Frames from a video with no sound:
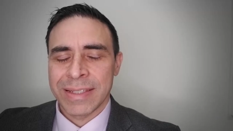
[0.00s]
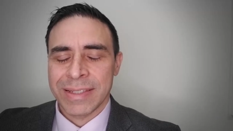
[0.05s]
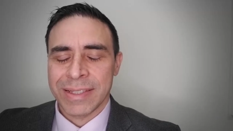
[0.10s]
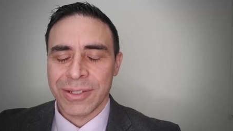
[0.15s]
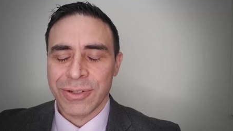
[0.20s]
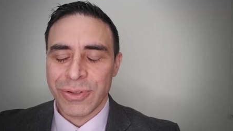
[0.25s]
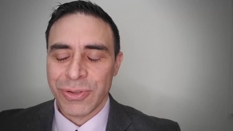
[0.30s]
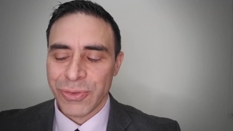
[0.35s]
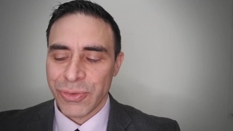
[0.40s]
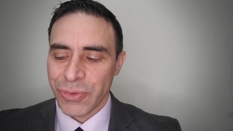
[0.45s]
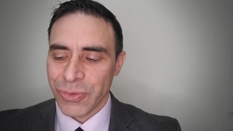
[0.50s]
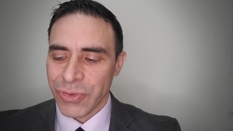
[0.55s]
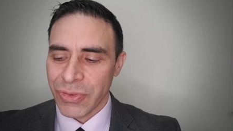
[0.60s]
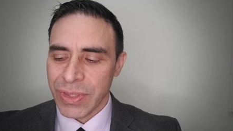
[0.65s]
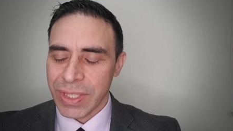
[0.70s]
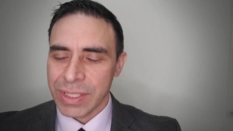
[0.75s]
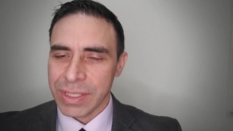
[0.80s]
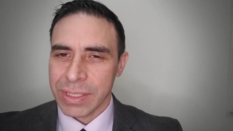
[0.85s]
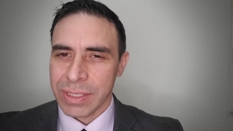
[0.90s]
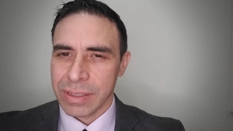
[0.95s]
So
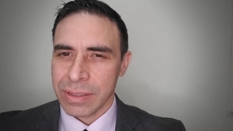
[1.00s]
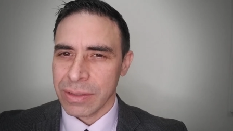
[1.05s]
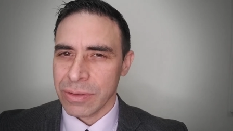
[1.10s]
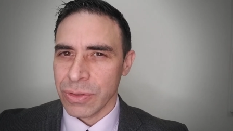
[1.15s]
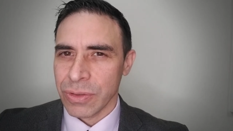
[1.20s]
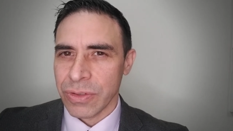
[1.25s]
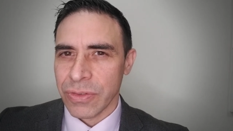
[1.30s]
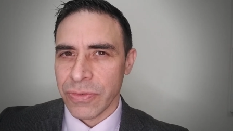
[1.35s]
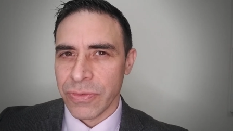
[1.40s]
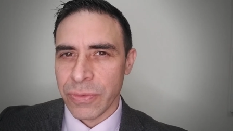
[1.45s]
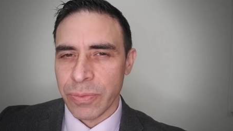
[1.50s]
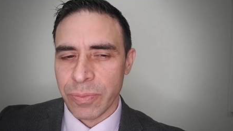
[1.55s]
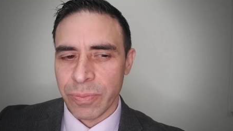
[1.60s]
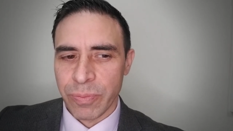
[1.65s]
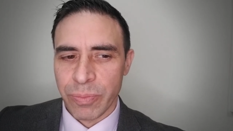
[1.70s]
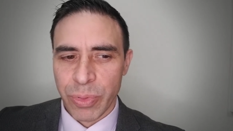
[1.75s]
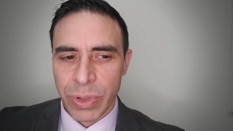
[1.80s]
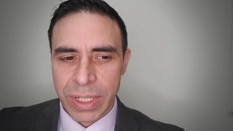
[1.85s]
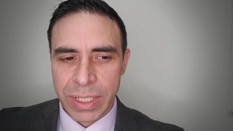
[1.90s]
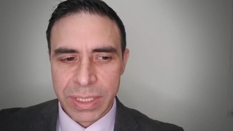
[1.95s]
this sort
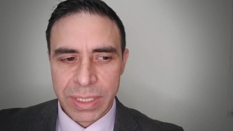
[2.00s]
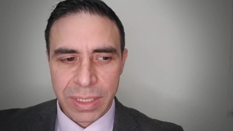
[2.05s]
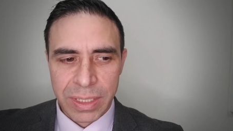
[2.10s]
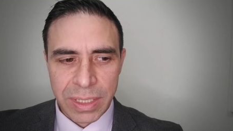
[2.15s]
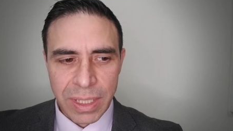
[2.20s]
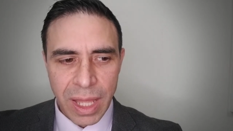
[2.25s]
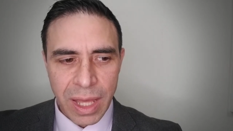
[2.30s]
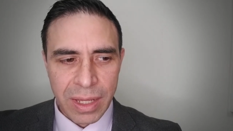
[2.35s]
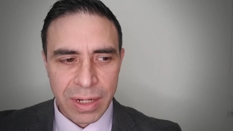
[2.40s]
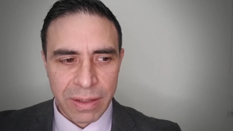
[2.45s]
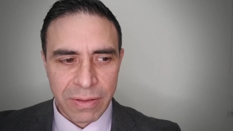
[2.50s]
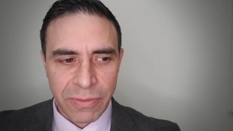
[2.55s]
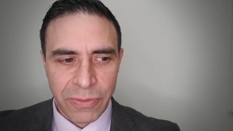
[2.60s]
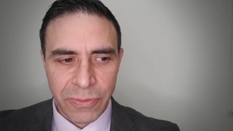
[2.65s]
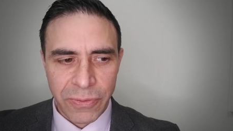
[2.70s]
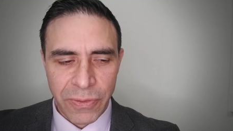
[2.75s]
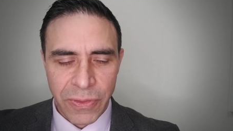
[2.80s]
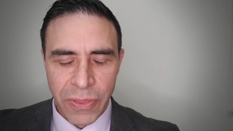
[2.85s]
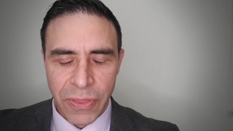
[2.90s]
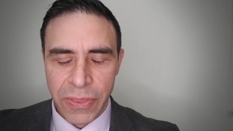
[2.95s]
of brings a lot of
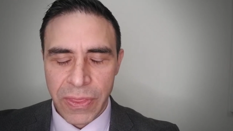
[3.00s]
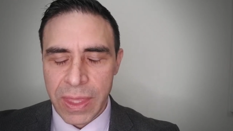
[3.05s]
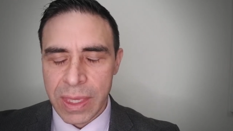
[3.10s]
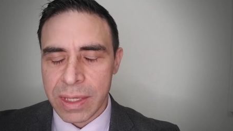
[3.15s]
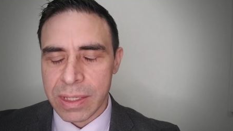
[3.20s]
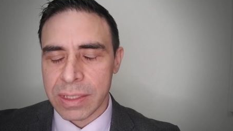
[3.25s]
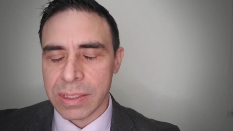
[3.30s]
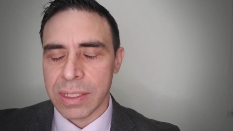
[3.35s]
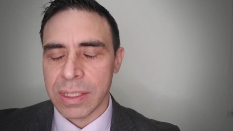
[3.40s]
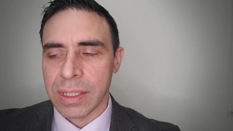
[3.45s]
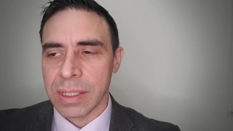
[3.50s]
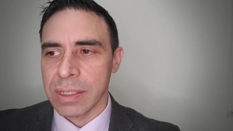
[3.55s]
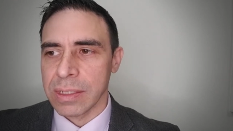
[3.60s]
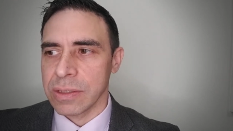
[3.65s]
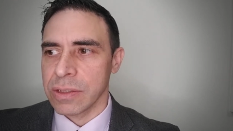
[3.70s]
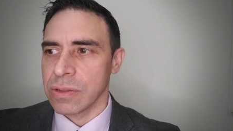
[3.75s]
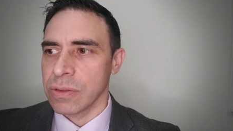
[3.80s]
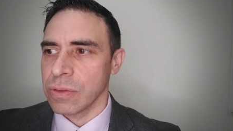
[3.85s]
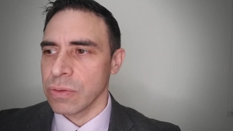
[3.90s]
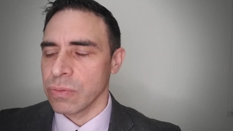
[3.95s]
things
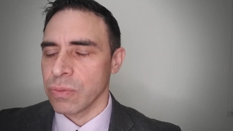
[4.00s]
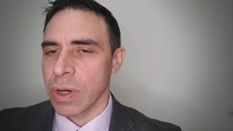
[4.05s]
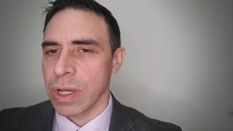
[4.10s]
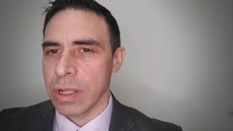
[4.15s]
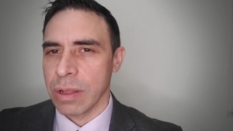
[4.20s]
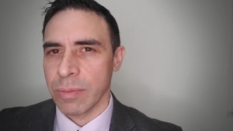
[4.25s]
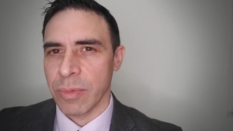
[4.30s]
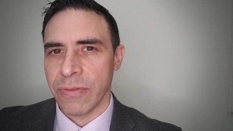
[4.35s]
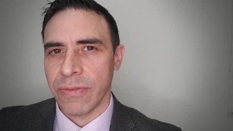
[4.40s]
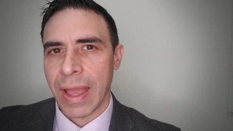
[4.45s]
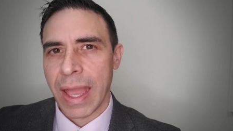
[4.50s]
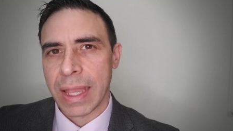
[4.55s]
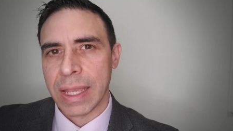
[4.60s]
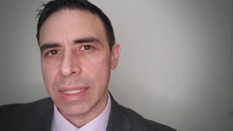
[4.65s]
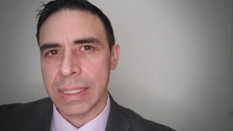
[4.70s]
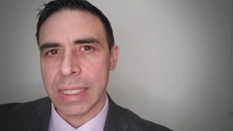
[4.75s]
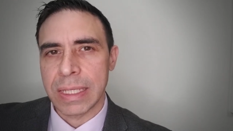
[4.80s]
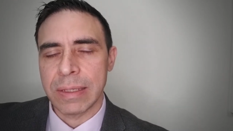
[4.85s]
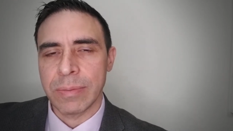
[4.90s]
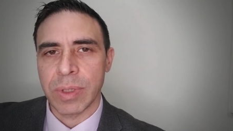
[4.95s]
into the realm of
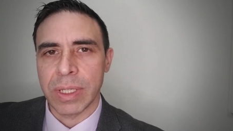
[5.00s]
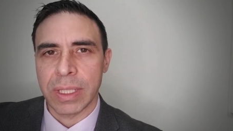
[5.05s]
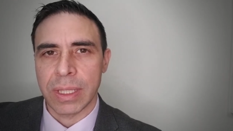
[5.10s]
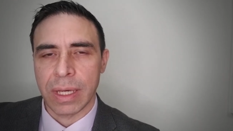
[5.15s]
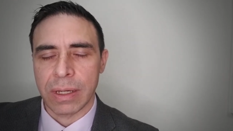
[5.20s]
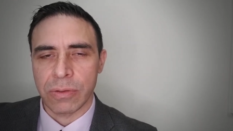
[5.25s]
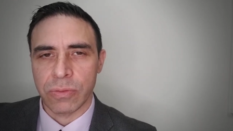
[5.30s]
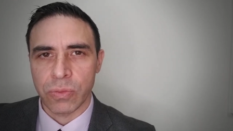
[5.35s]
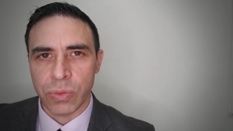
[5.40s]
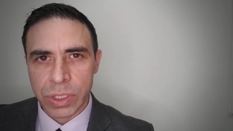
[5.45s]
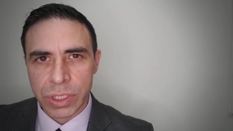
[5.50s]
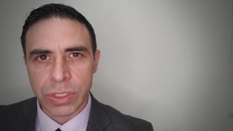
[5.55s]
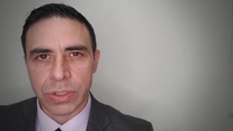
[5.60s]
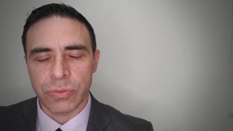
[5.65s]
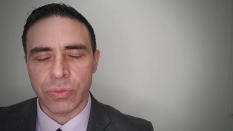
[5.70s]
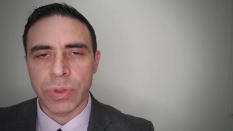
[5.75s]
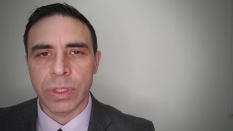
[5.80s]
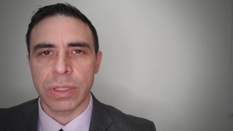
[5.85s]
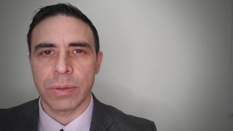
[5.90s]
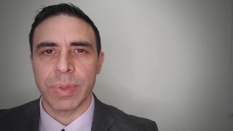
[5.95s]
academia that we should
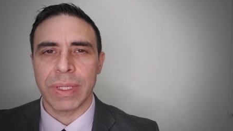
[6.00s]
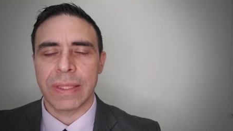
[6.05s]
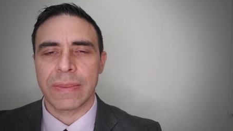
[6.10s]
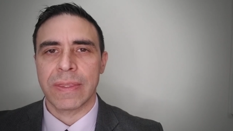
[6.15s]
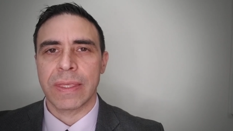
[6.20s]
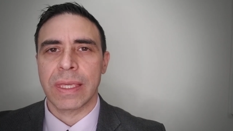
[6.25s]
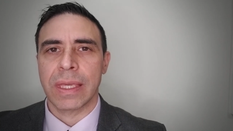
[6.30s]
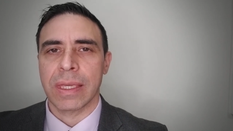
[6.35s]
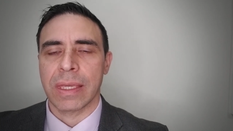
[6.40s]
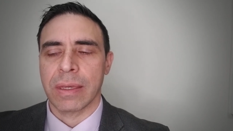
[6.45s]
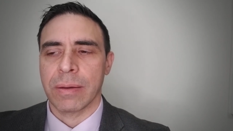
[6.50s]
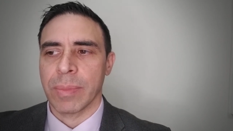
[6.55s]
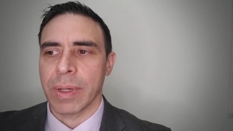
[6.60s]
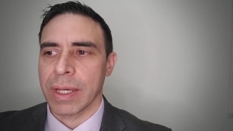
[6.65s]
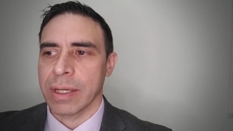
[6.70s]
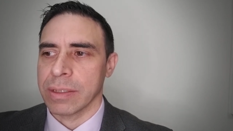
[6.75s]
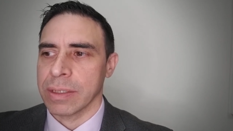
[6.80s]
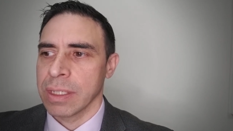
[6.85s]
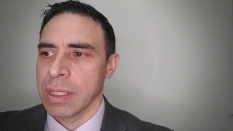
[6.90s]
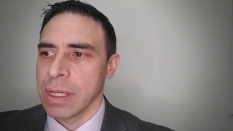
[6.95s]
really be thinking
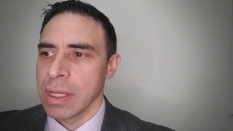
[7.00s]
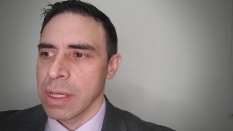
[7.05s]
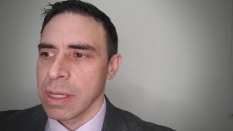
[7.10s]
about.